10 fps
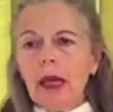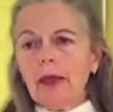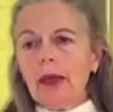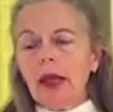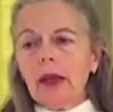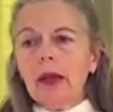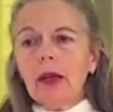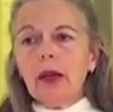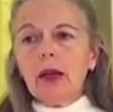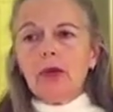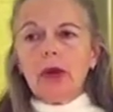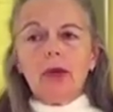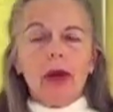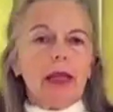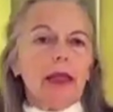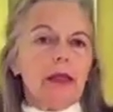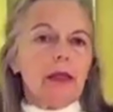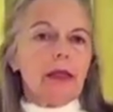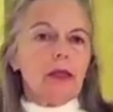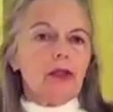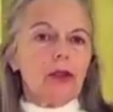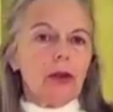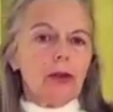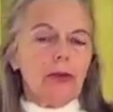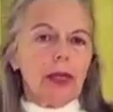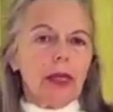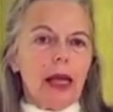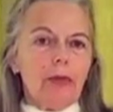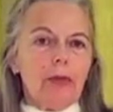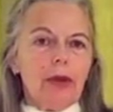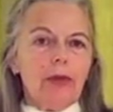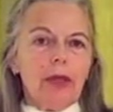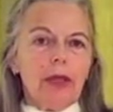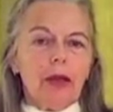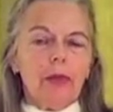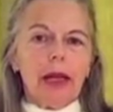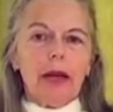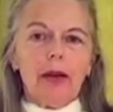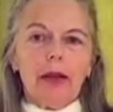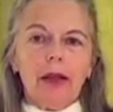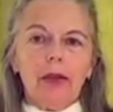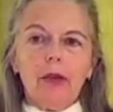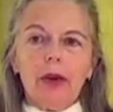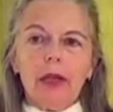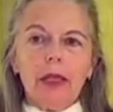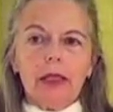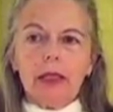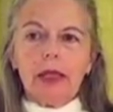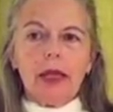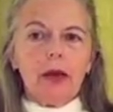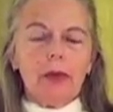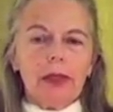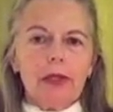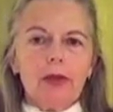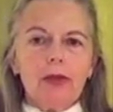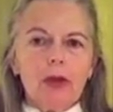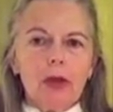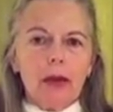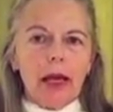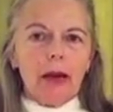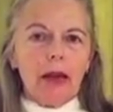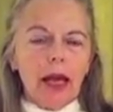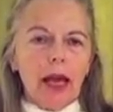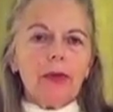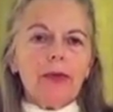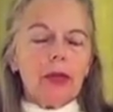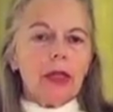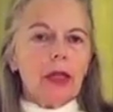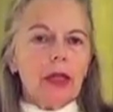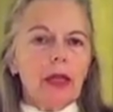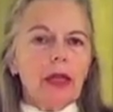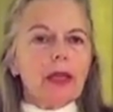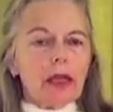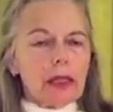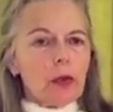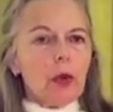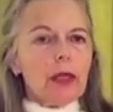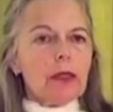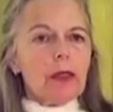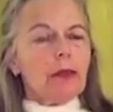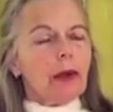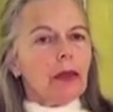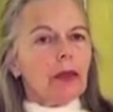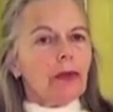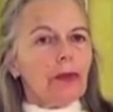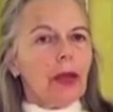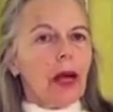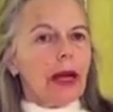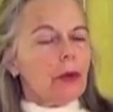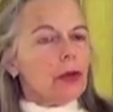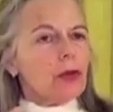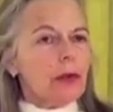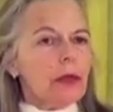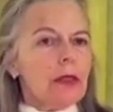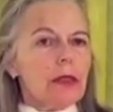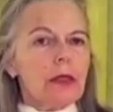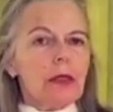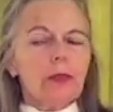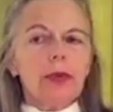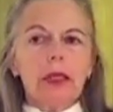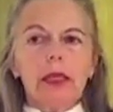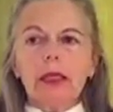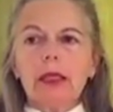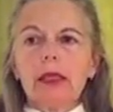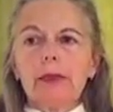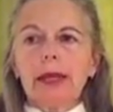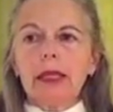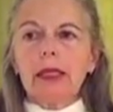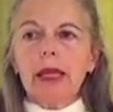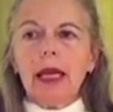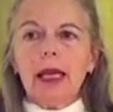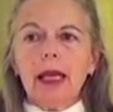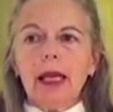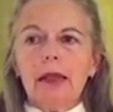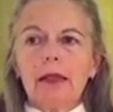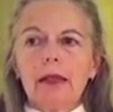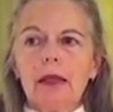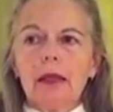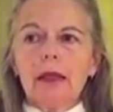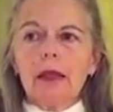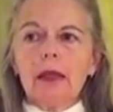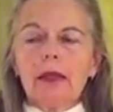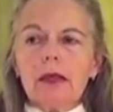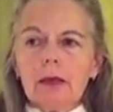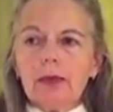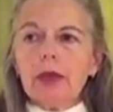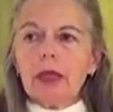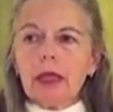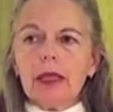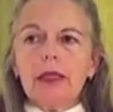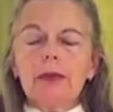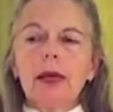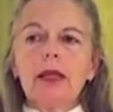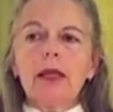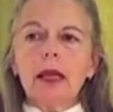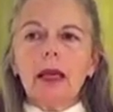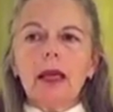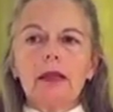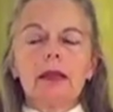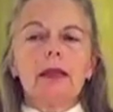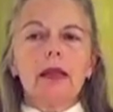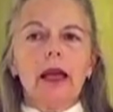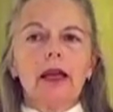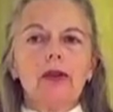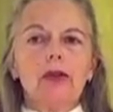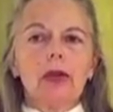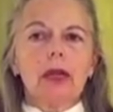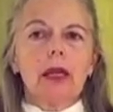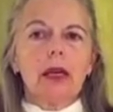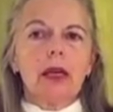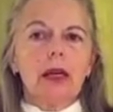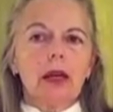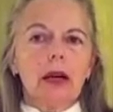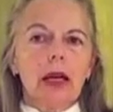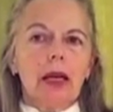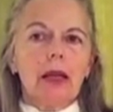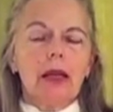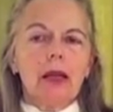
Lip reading: and then regret the decision or feel ambivalent about it or need to take a position about it after. It's wisdom on the fly, which means it's completely spontaneous. It's completely spontaneous and naturally occurring